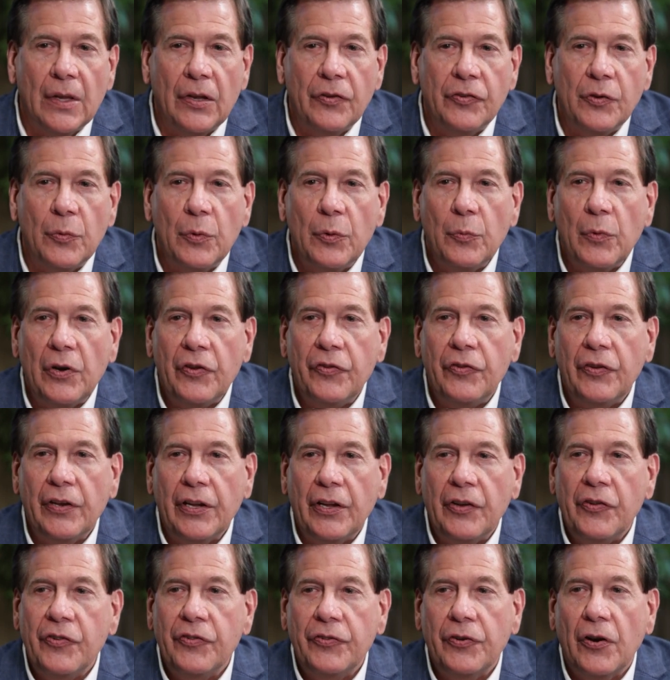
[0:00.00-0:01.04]
Someone wants to
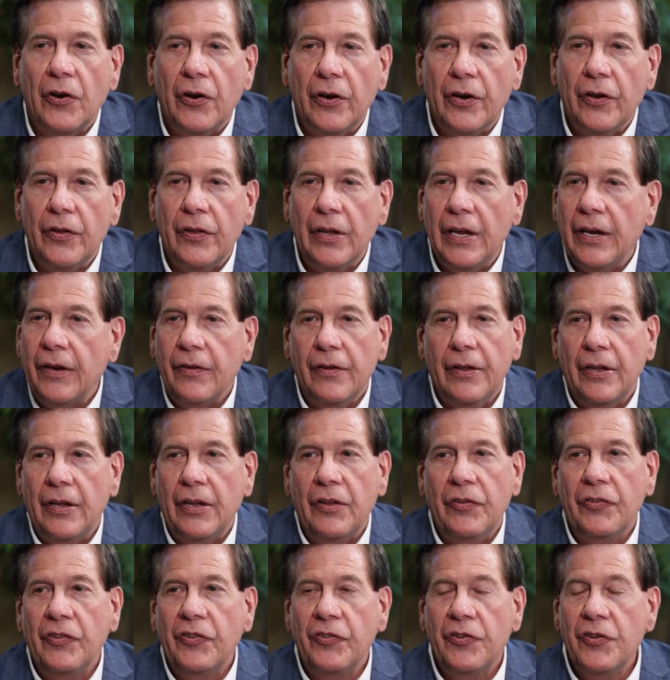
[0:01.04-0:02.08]
get started.
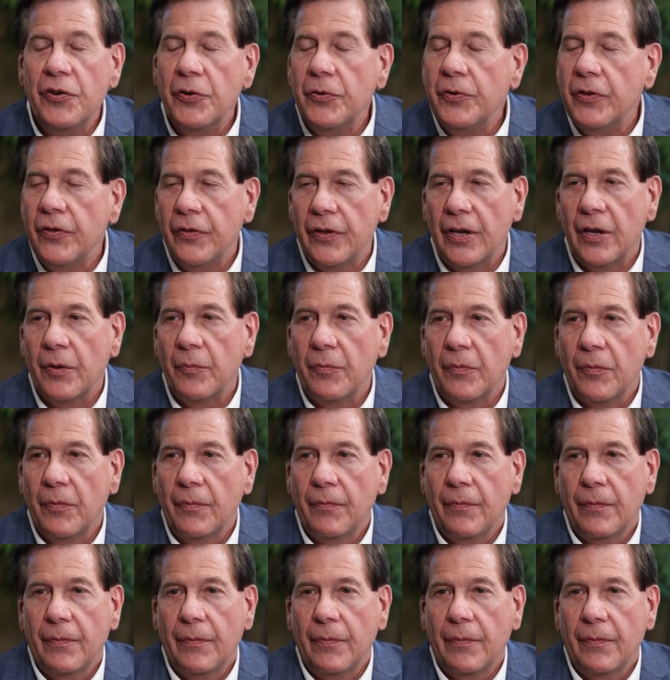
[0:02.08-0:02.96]
This is new to them.